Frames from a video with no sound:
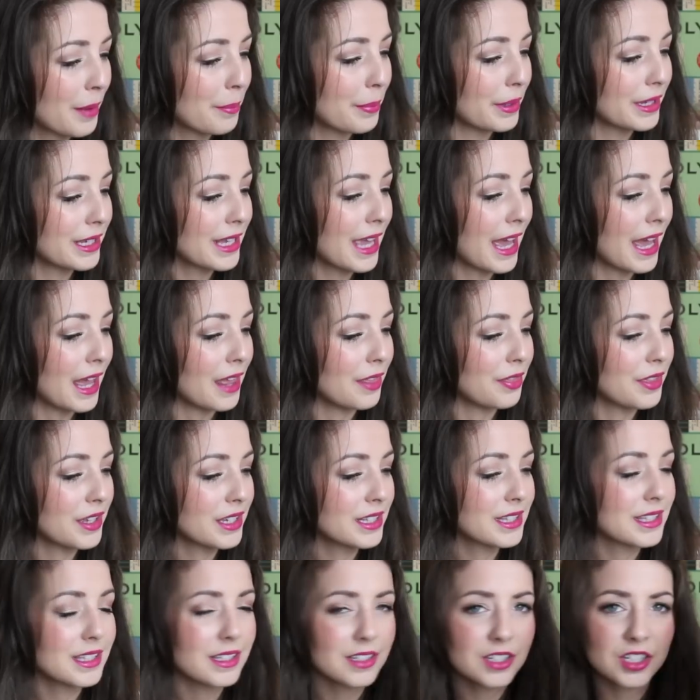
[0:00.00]
But yeah,
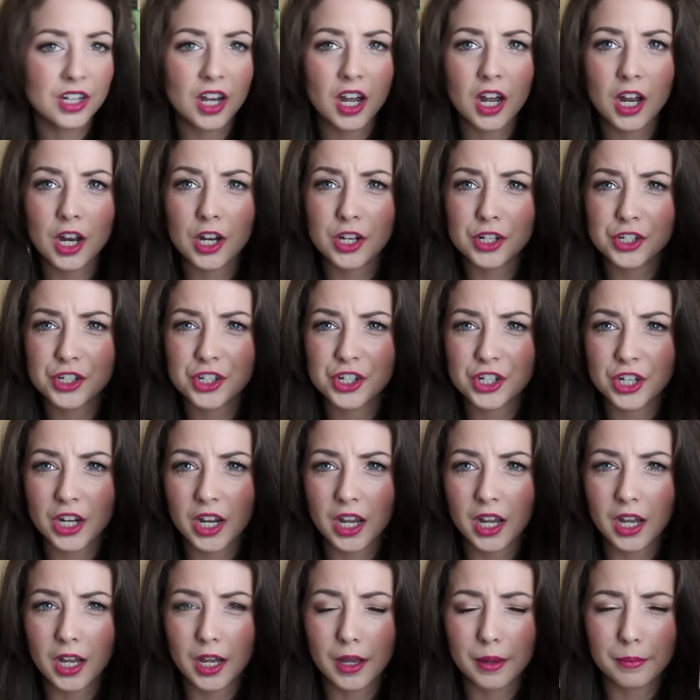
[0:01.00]
this Taaj
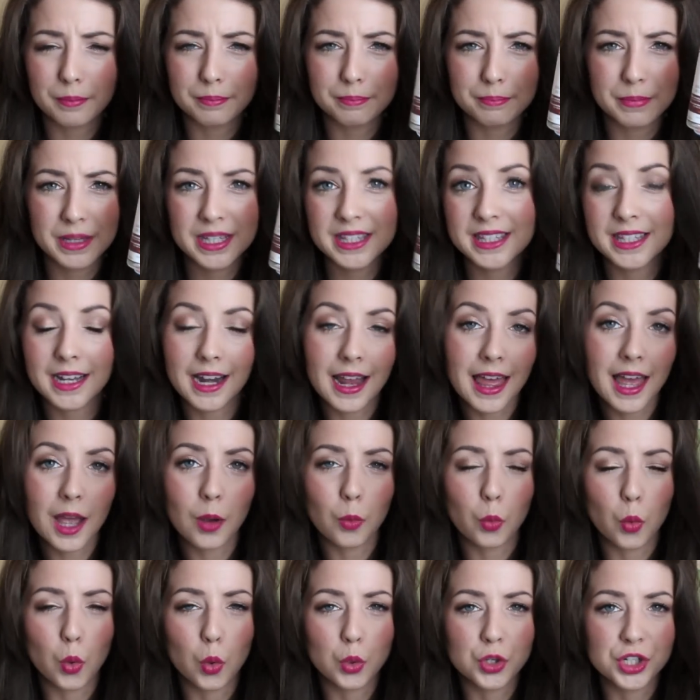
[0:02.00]

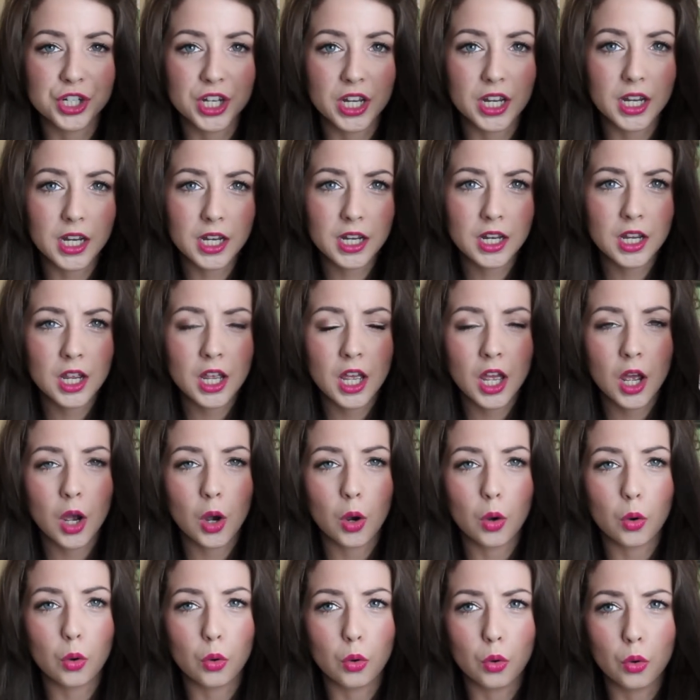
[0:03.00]
micellaire water
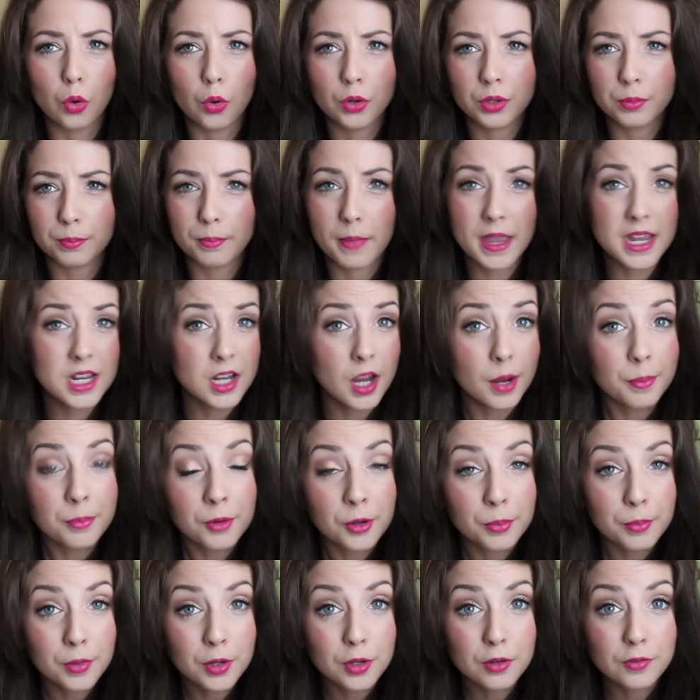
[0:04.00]
or
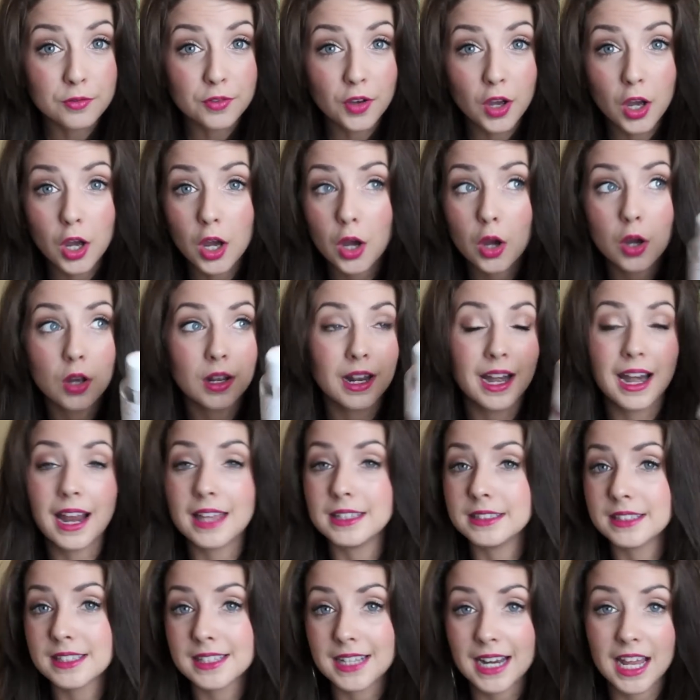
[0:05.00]
makeup remover
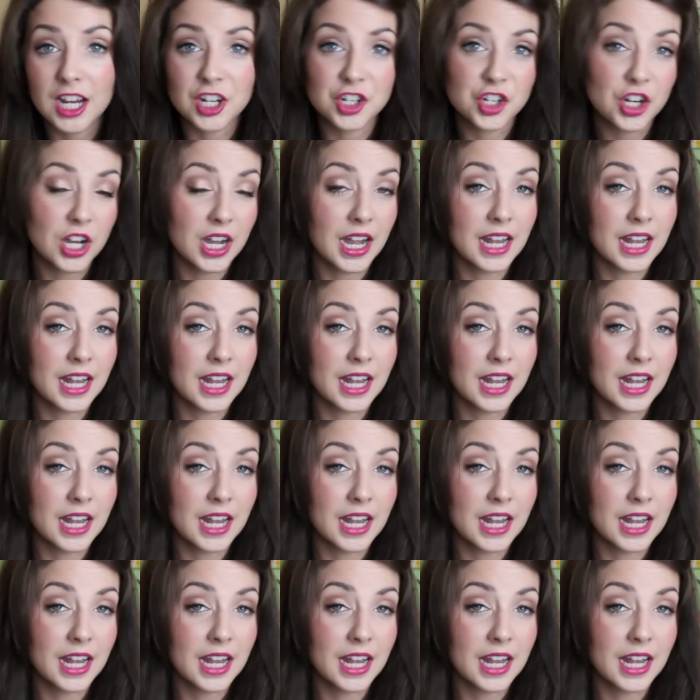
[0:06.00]
slash